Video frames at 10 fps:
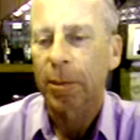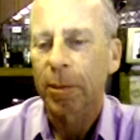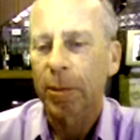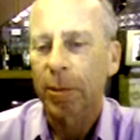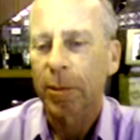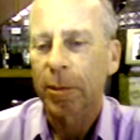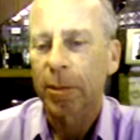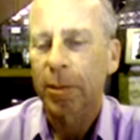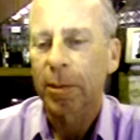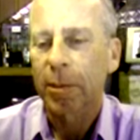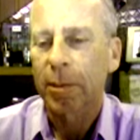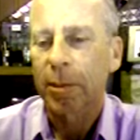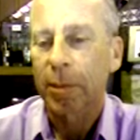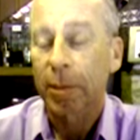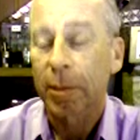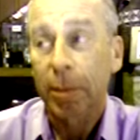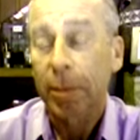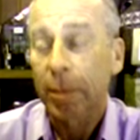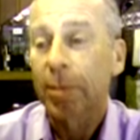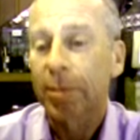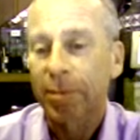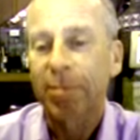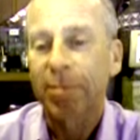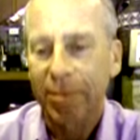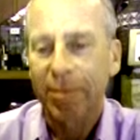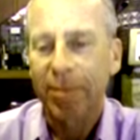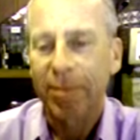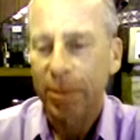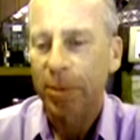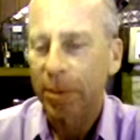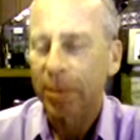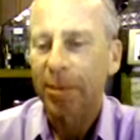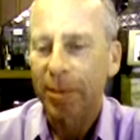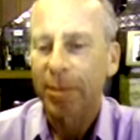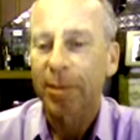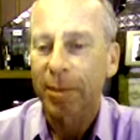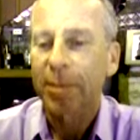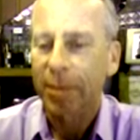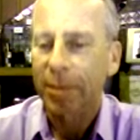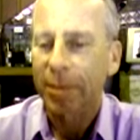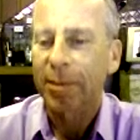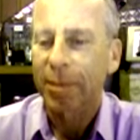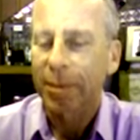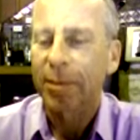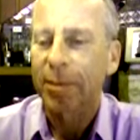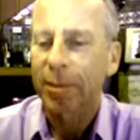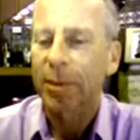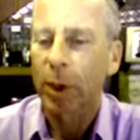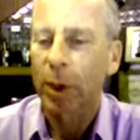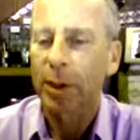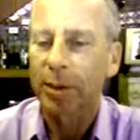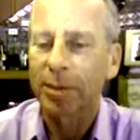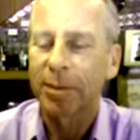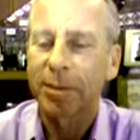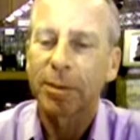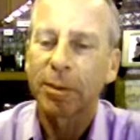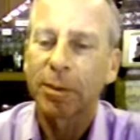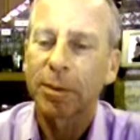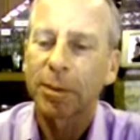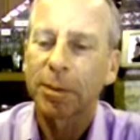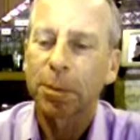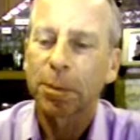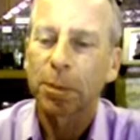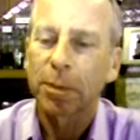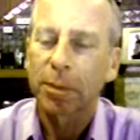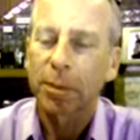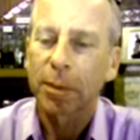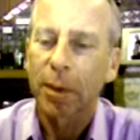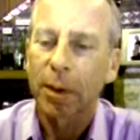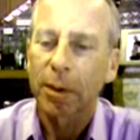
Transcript: This person isn't speaking.